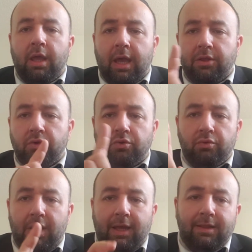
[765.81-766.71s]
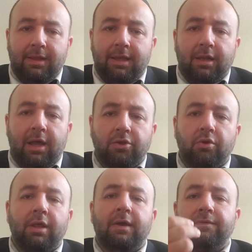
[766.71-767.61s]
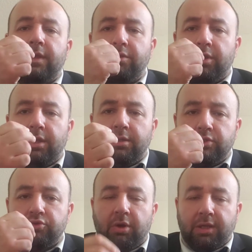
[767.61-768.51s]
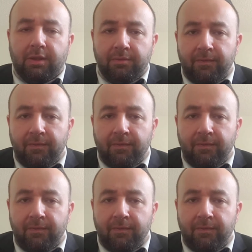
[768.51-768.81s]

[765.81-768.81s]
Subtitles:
and you do not lean on your left, and you eat it straight.